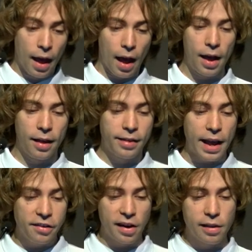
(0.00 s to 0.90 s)

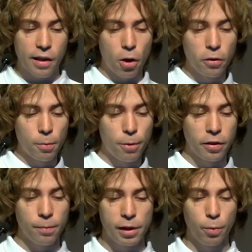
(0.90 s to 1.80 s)
Side channels are also
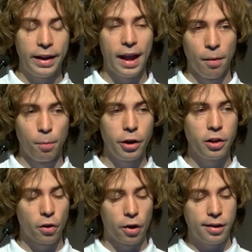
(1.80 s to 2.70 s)
possible. We can
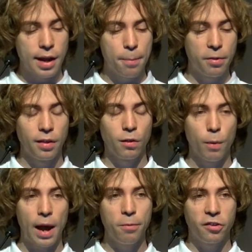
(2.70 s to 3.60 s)
monitor taps and
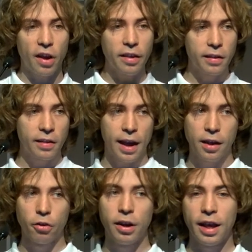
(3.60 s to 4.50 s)
swipes just as
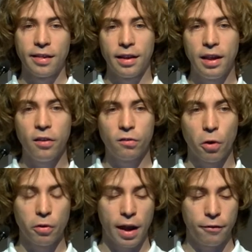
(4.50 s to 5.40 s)
accurate as the
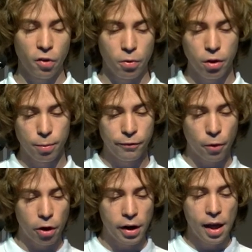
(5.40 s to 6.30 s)
keystrokes I've shown you
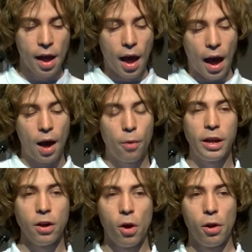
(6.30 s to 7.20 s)
before. We
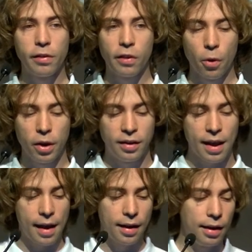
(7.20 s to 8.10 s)
can also
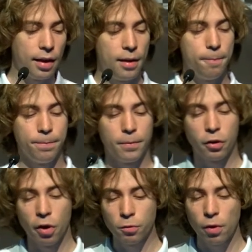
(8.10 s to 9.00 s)
attack
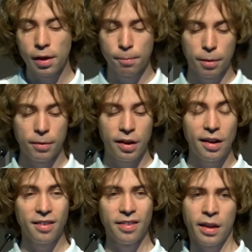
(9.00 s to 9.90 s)
crypto
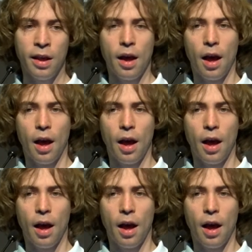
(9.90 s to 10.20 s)
implementations.